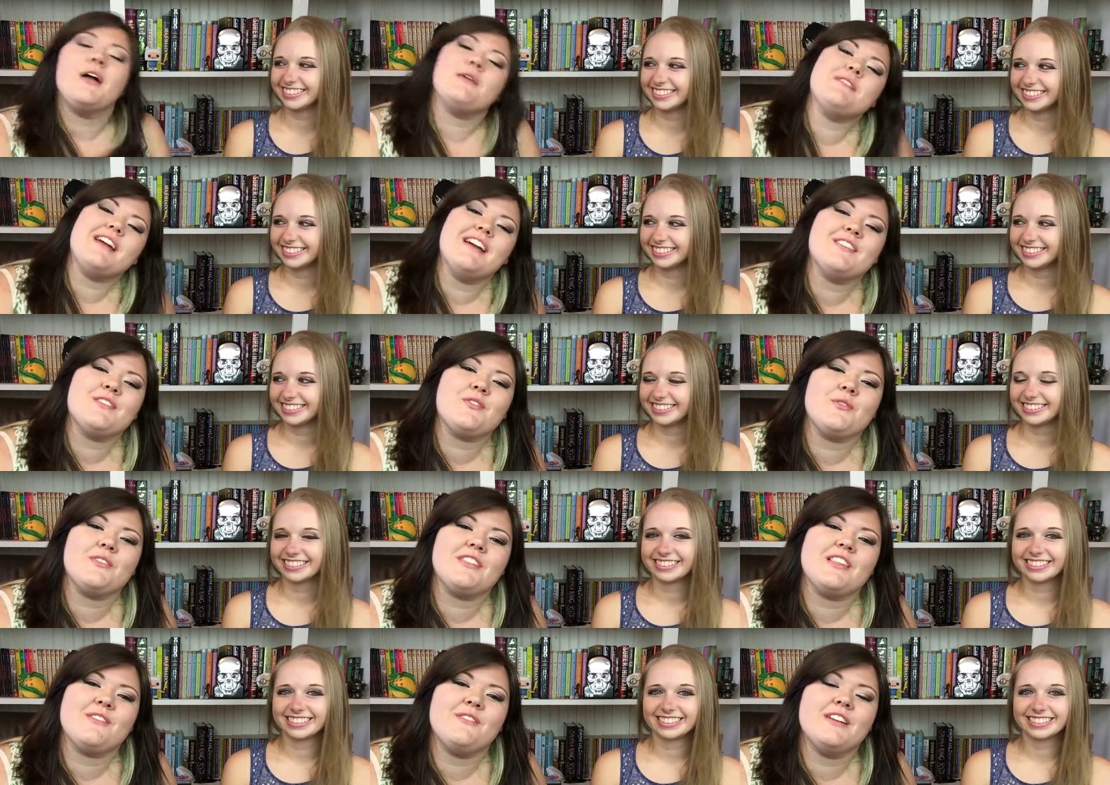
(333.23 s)
Speaker 1: I hope you guys
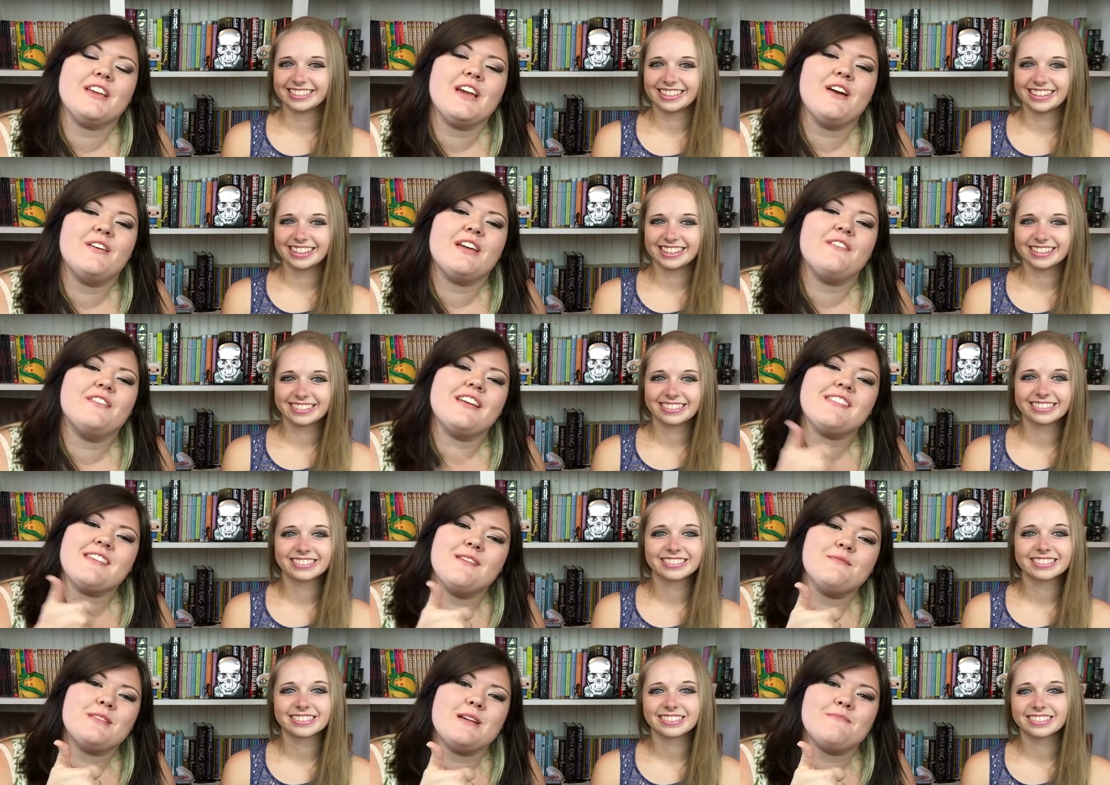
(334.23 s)
enjoyed this video. Give it
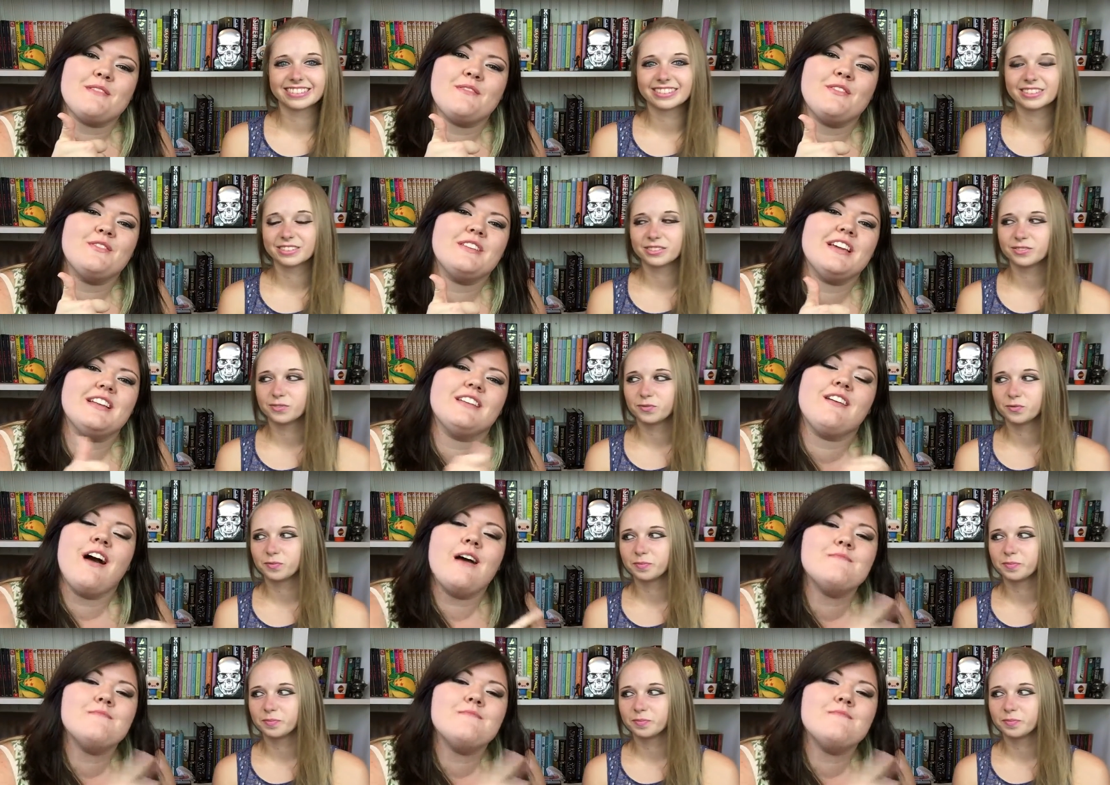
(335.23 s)
a thumbs up if you did.